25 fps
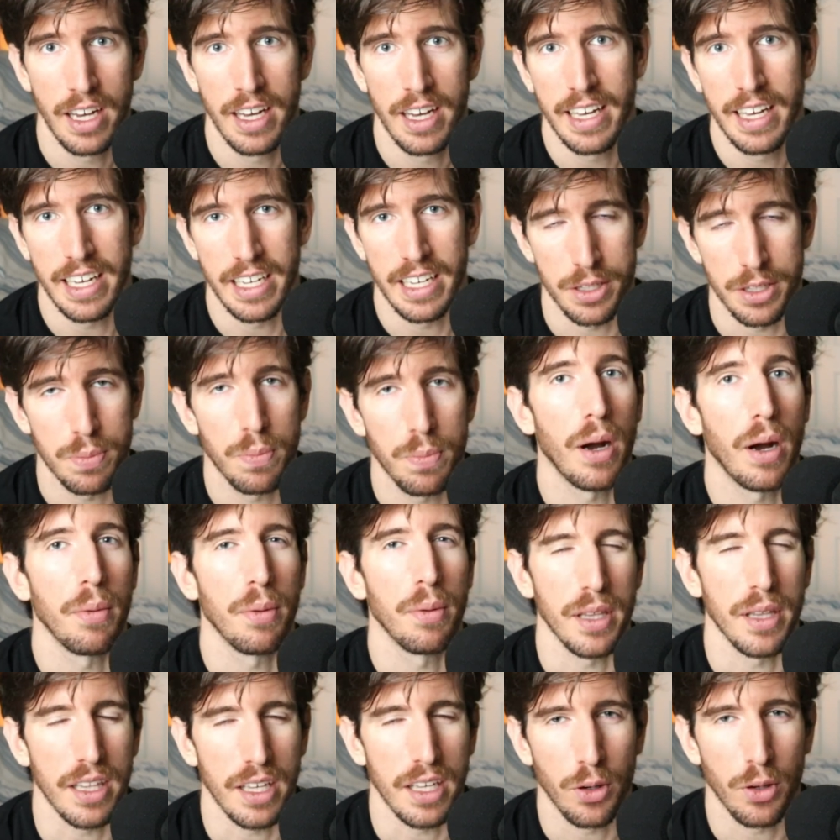is probably
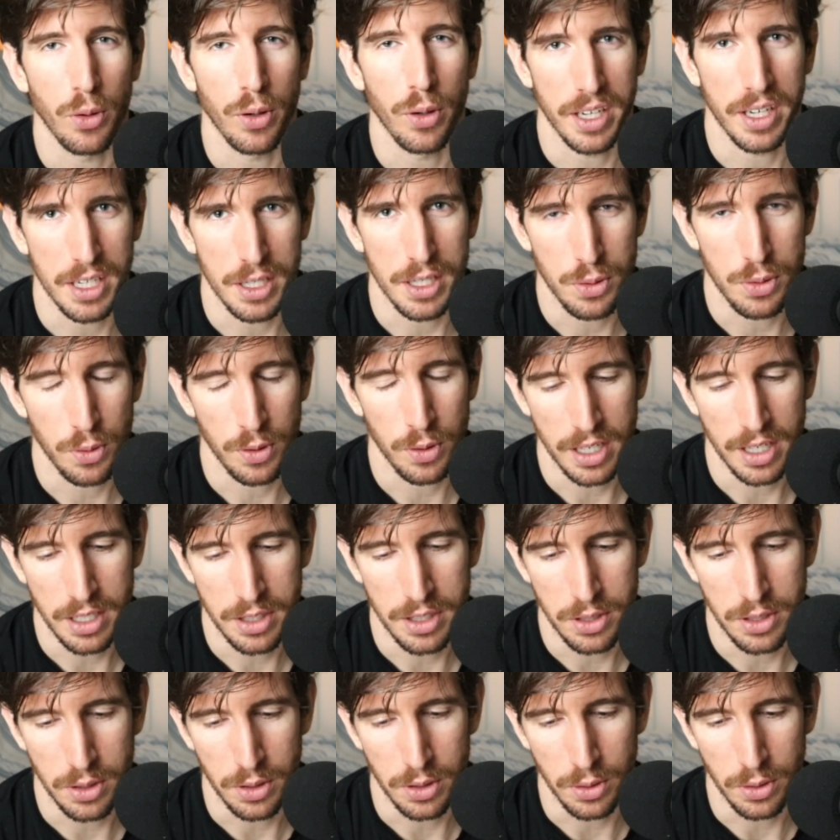the quickest way
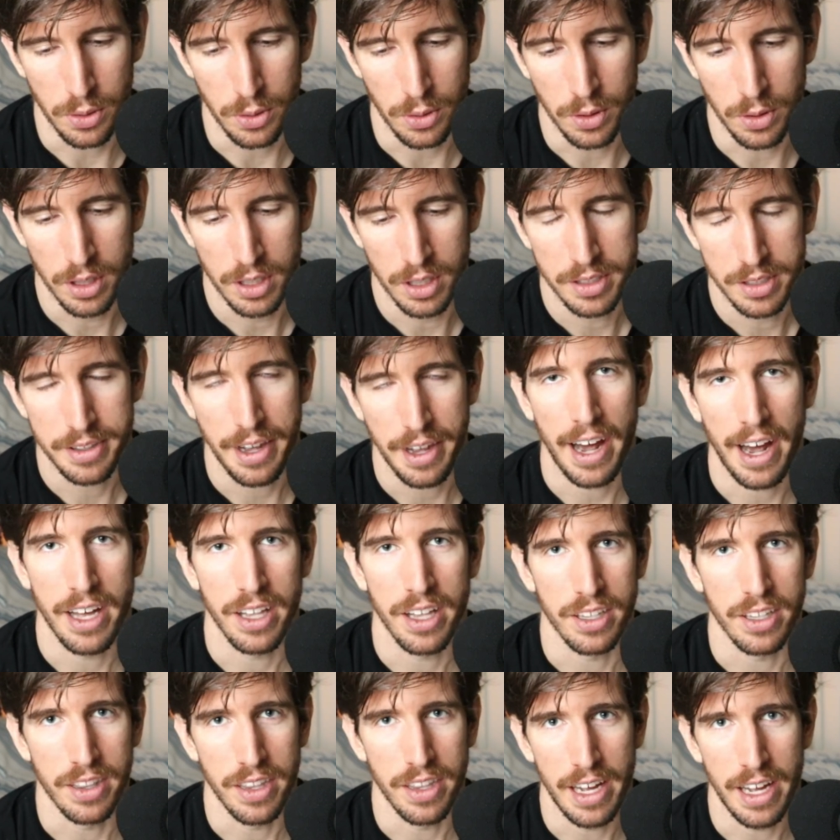to dial
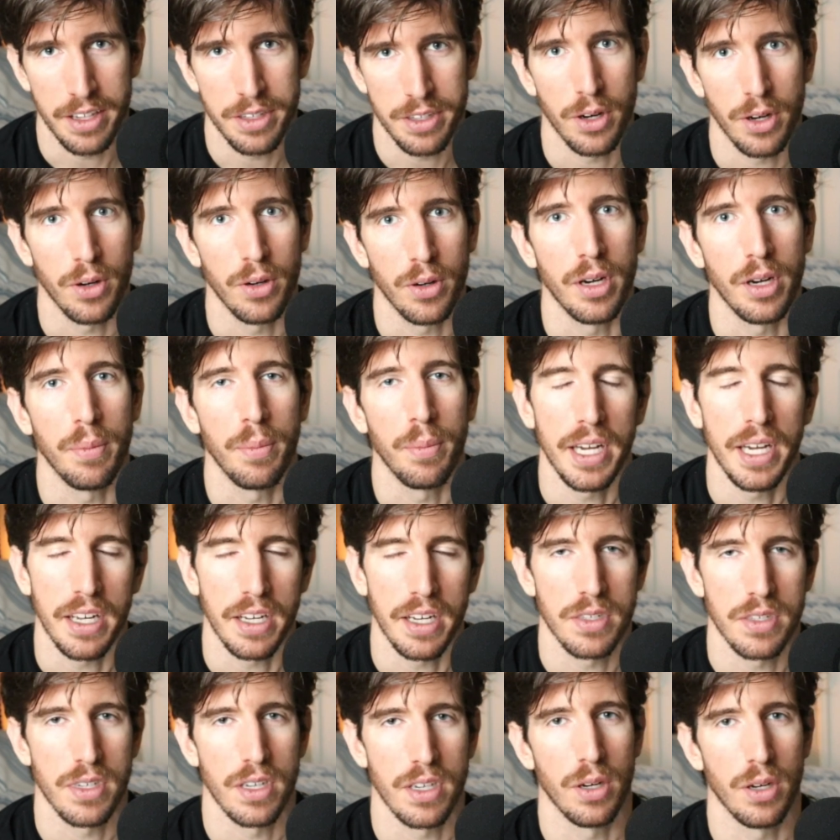in that tone and make it
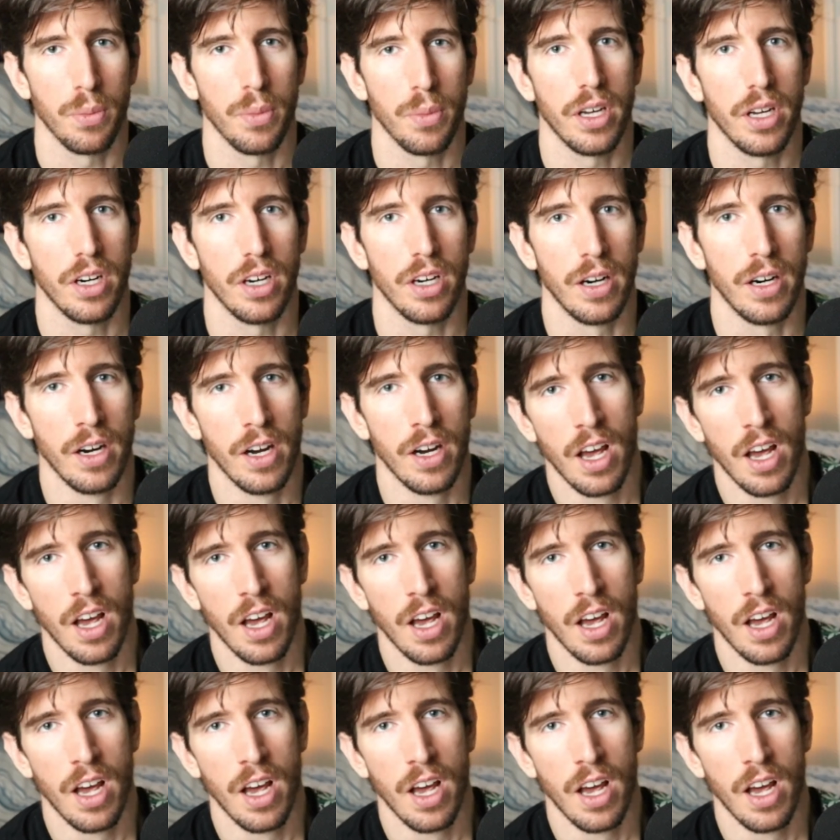sound better.